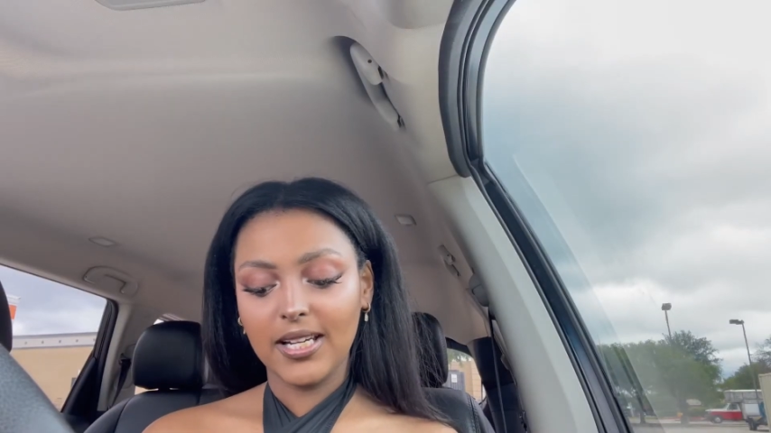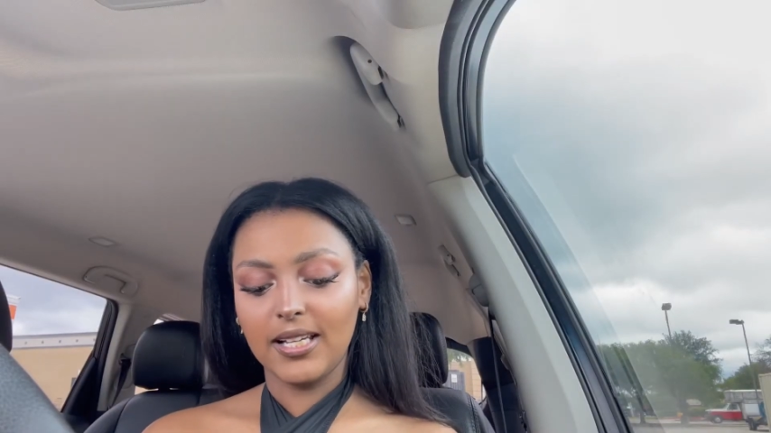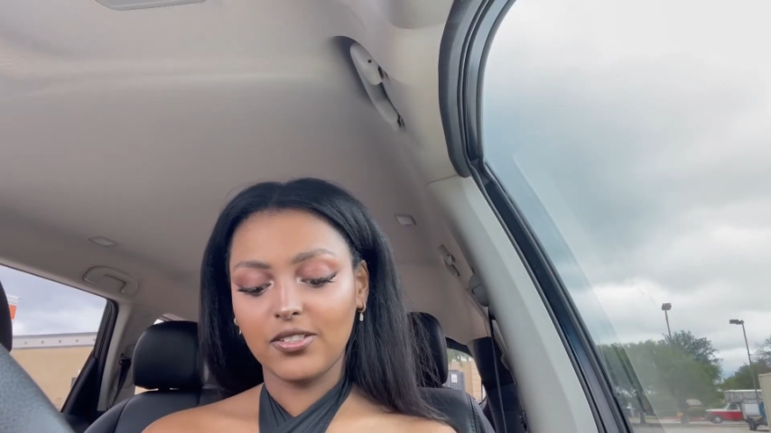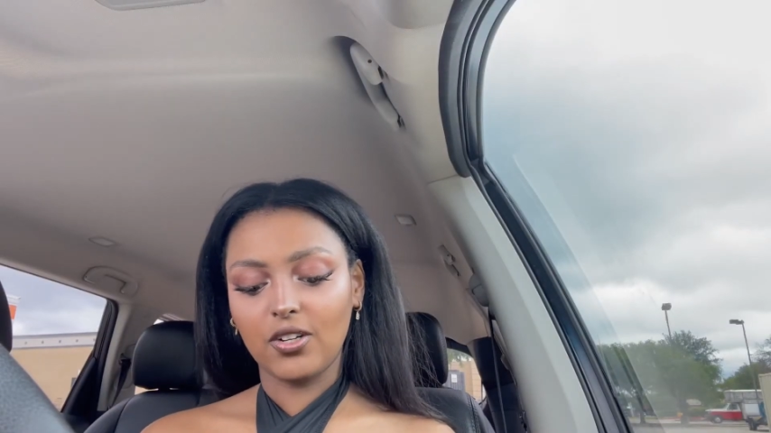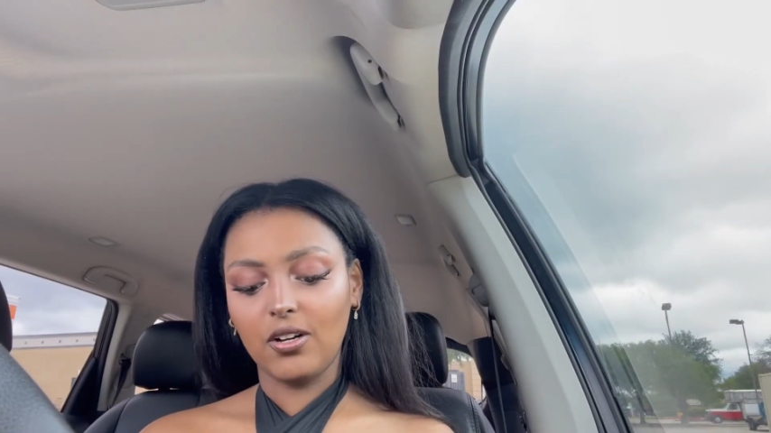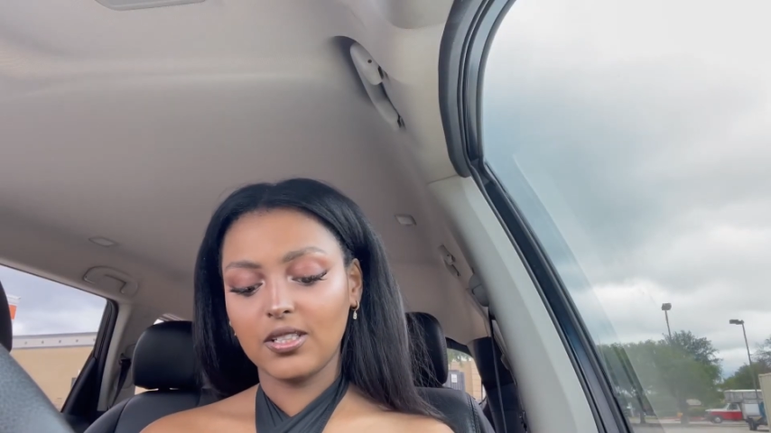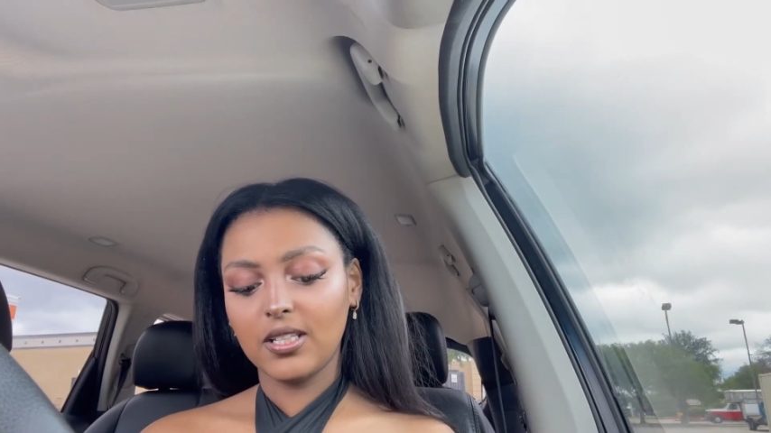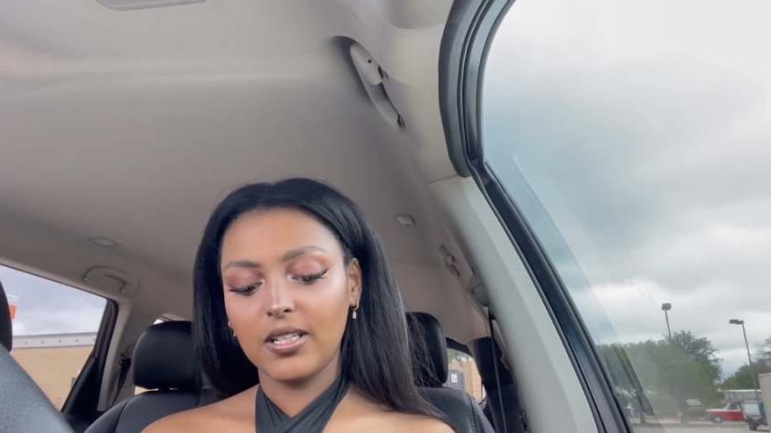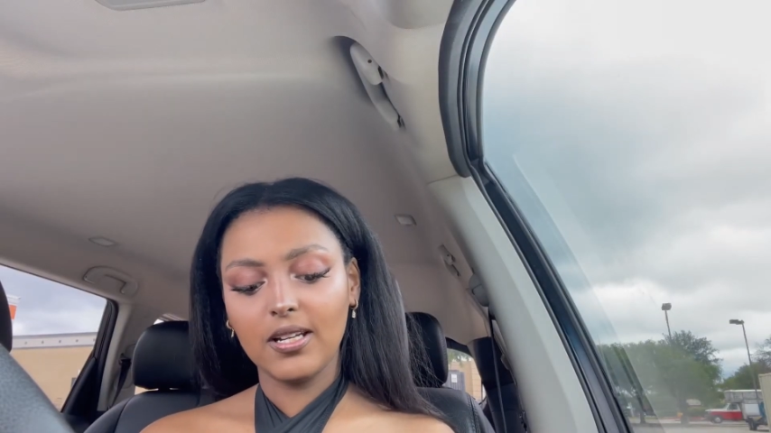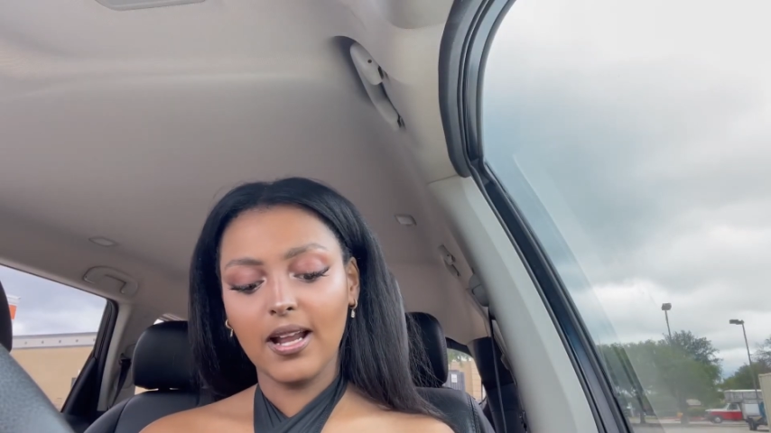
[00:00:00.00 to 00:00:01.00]
answer also
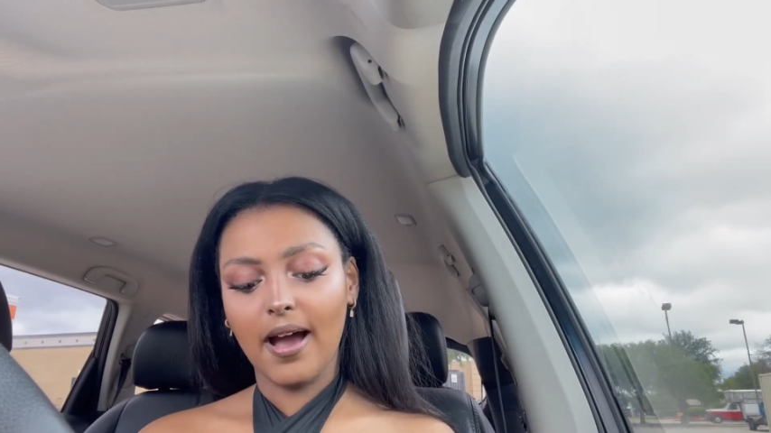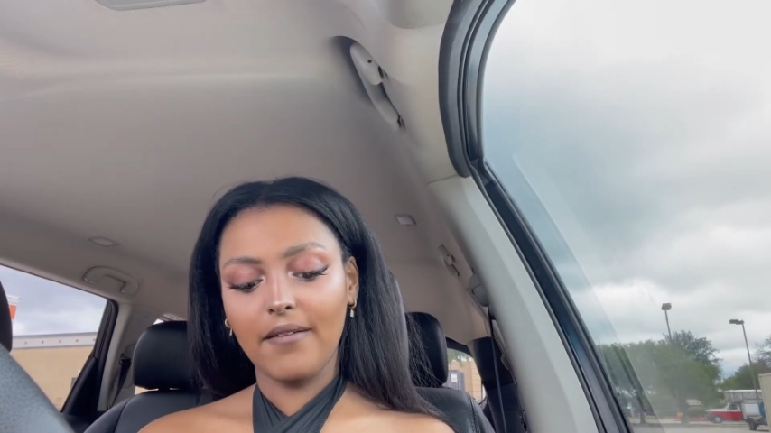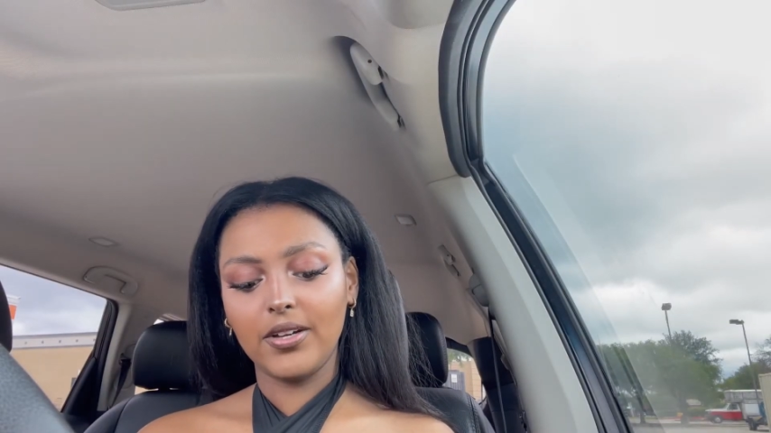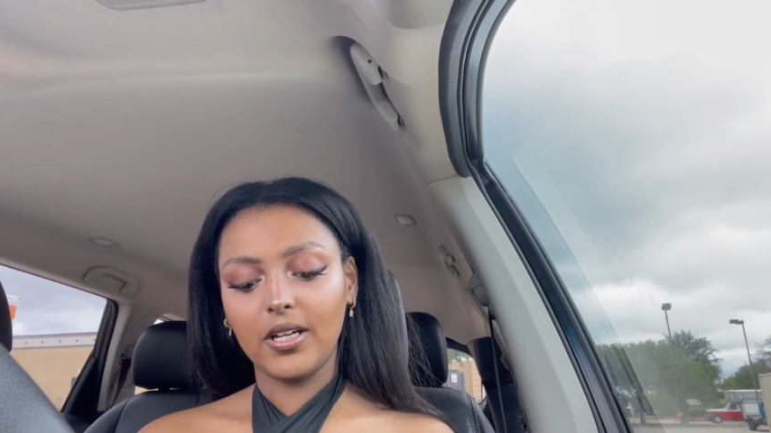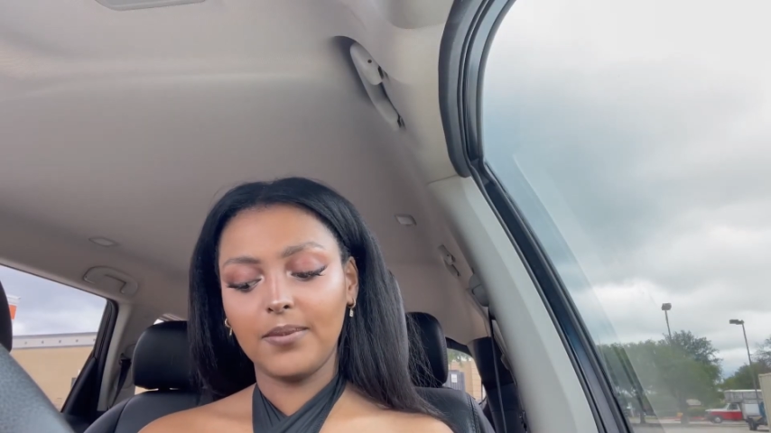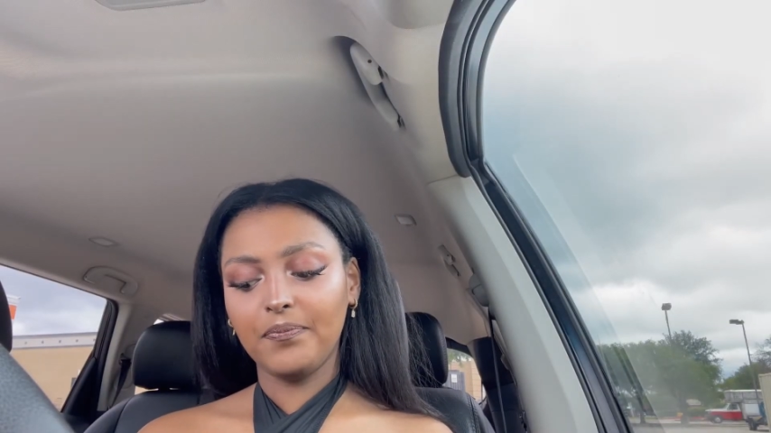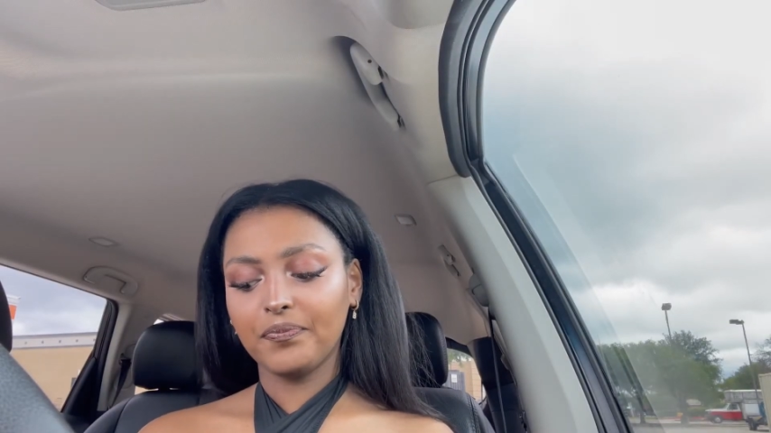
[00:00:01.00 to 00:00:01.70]
they didn't have it